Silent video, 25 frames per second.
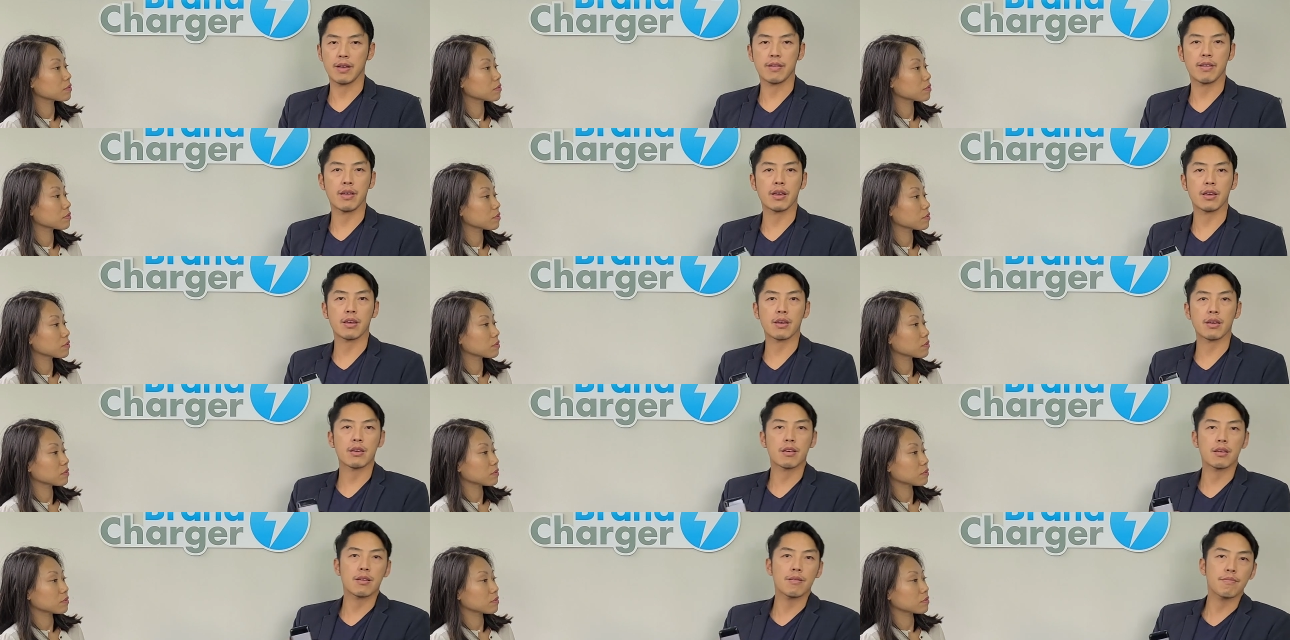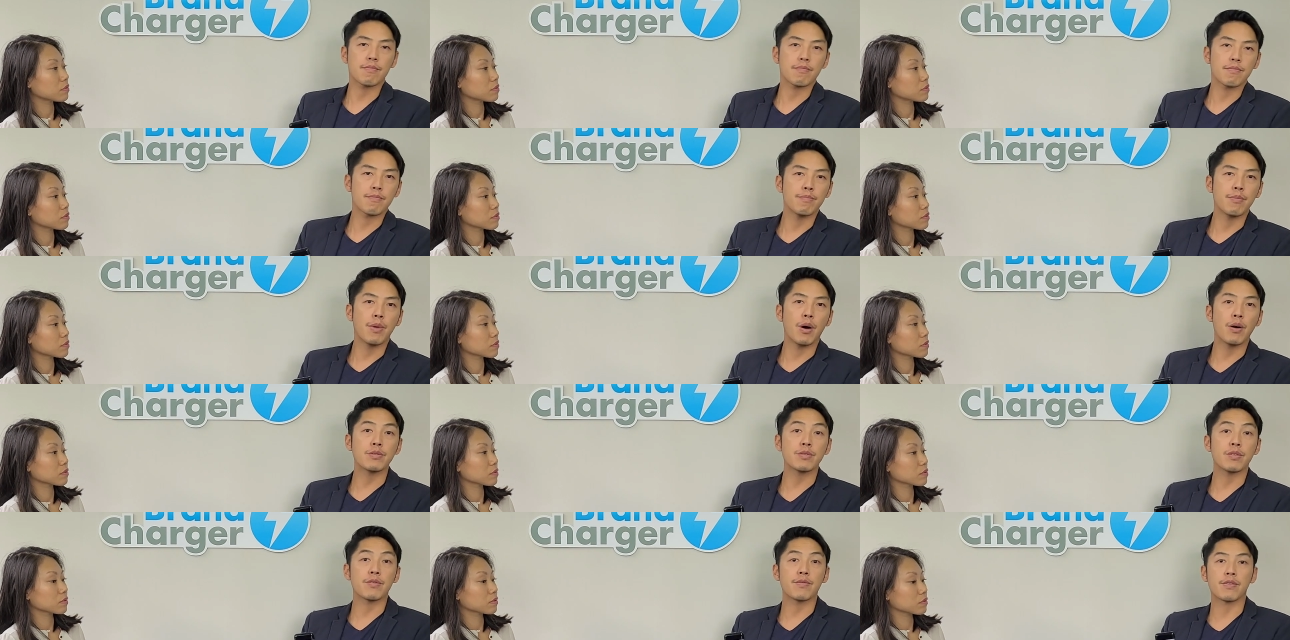Speaker 1: think
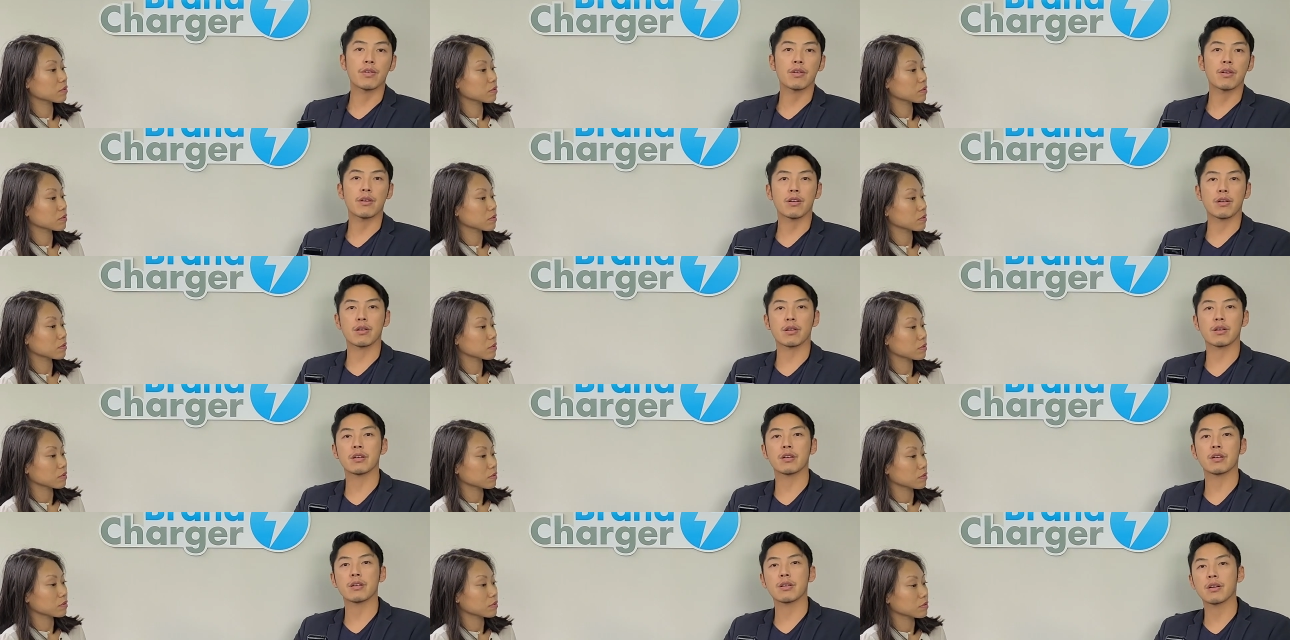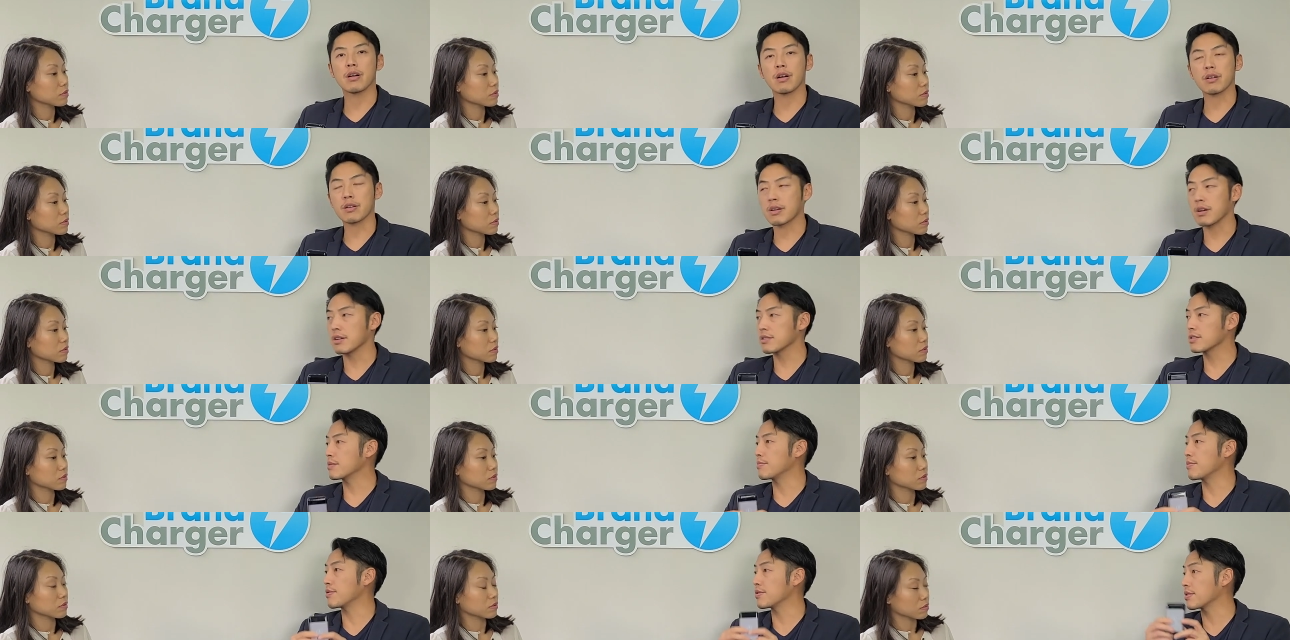most of our, our
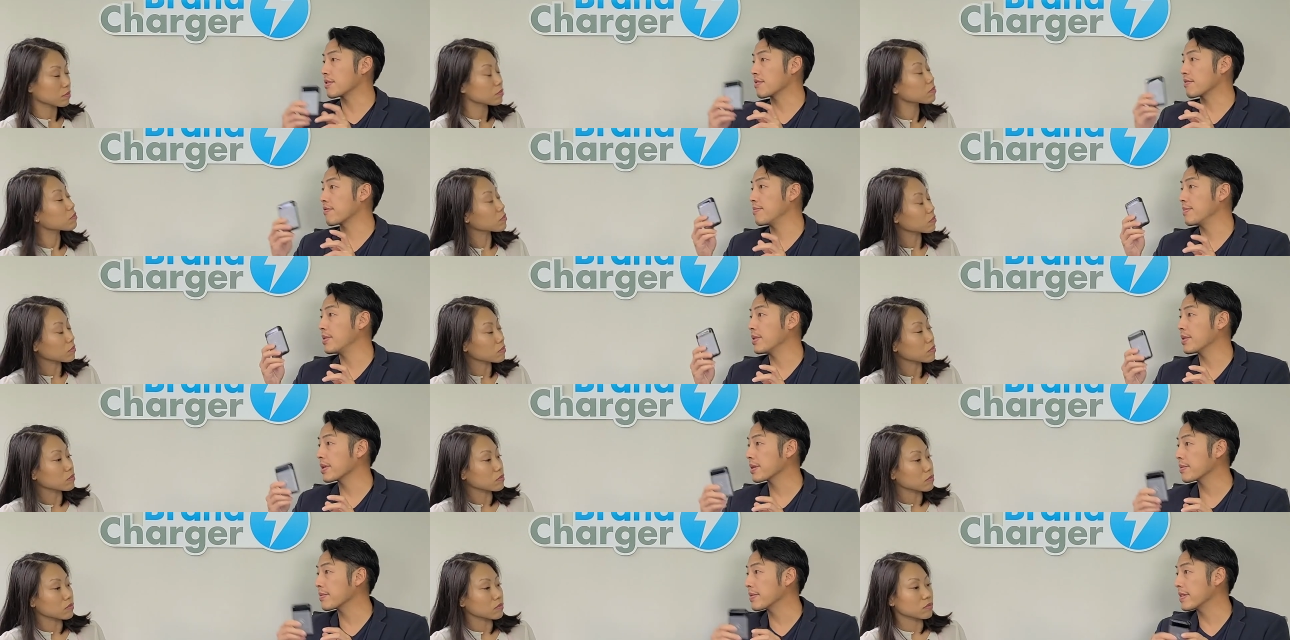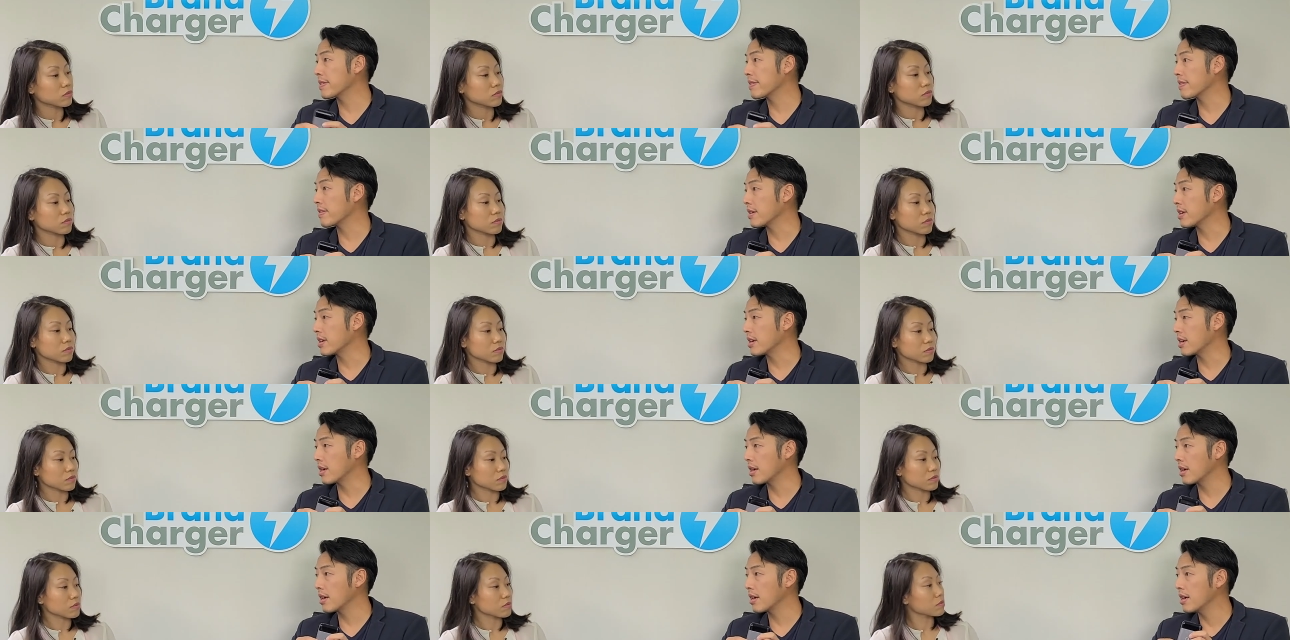customers are familiar with the,
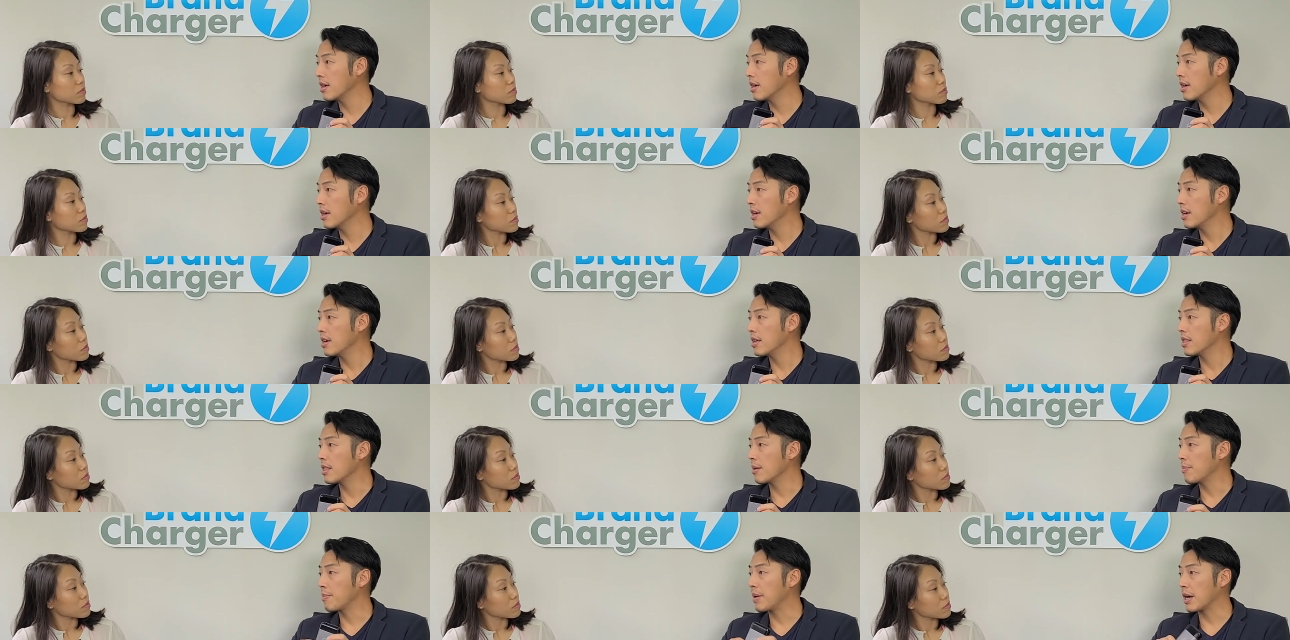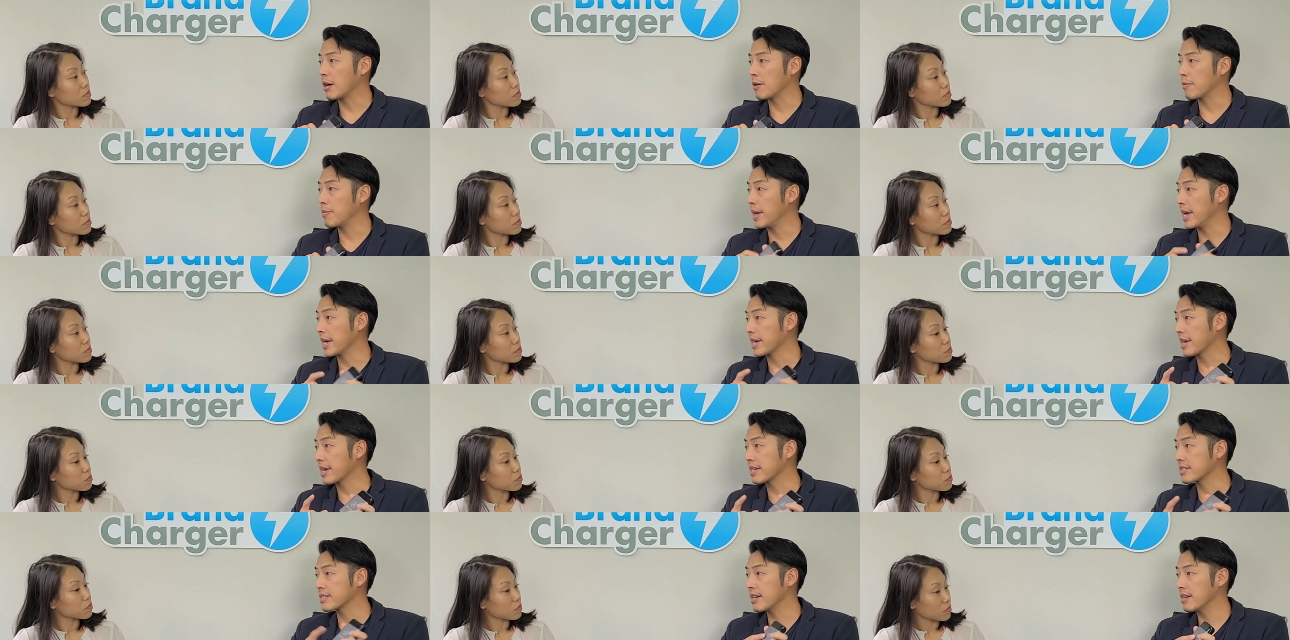uh, the power bank
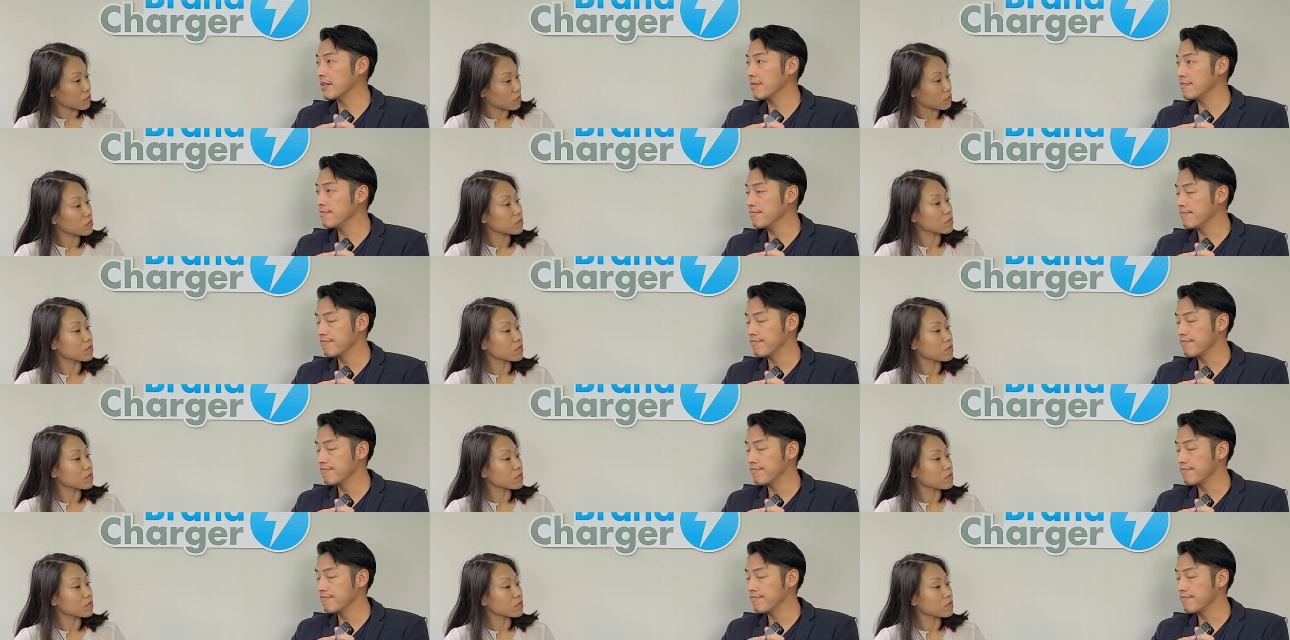itself.